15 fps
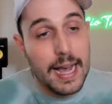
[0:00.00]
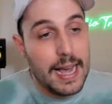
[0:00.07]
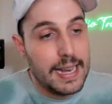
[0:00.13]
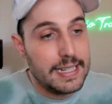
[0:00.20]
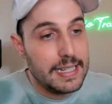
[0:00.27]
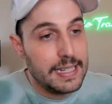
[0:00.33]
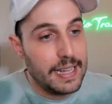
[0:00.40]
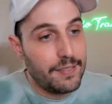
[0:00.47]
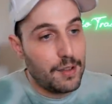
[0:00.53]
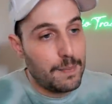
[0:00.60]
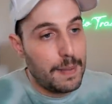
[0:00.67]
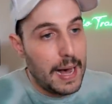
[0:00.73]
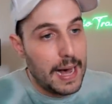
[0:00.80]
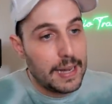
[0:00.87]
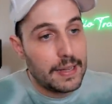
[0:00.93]
and didn't give
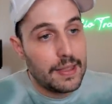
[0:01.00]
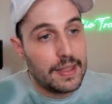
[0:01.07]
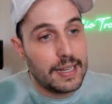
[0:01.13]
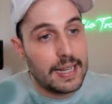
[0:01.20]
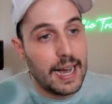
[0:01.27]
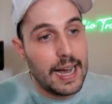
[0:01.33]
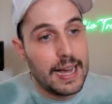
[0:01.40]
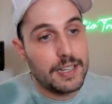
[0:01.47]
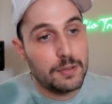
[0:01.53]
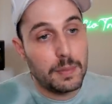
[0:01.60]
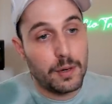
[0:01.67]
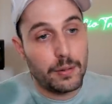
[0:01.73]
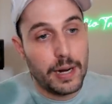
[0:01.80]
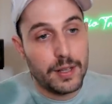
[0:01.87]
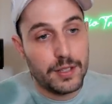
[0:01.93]
it back. The guy has
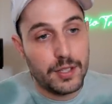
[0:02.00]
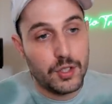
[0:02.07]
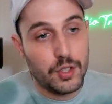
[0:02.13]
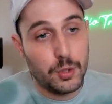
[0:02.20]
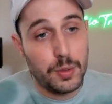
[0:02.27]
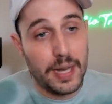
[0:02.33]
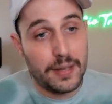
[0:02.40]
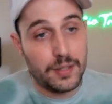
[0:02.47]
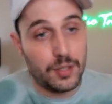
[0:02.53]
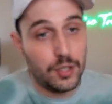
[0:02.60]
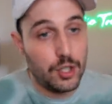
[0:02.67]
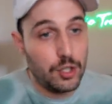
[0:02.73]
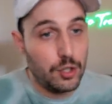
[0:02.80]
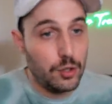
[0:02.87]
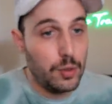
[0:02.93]
been around since
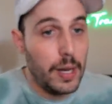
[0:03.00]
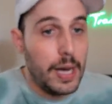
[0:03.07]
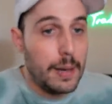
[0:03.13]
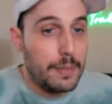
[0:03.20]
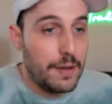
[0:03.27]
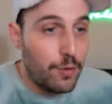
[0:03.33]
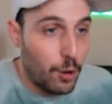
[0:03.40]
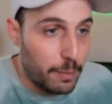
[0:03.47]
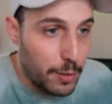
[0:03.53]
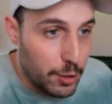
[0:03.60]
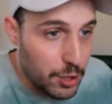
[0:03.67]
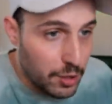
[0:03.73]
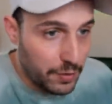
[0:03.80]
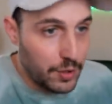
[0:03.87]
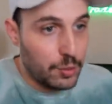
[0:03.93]
2002, before
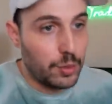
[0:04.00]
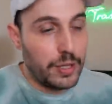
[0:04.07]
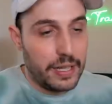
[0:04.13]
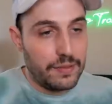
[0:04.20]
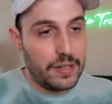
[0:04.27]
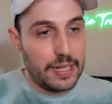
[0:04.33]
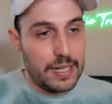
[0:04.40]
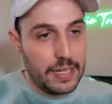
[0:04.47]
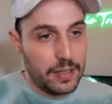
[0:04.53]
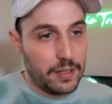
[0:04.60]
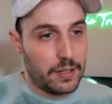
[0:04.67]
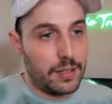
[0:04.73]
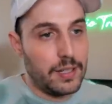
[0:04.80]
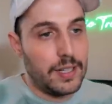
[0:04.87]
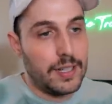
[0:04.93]
most of you were even
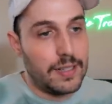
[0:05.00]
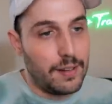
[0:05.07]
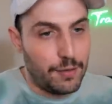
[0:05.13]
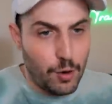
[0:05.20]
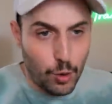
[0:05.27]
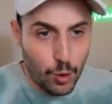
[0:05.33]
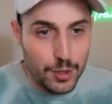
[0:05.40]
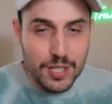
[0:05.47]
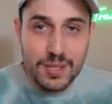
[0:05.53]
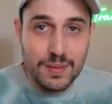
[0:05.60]
here, of course,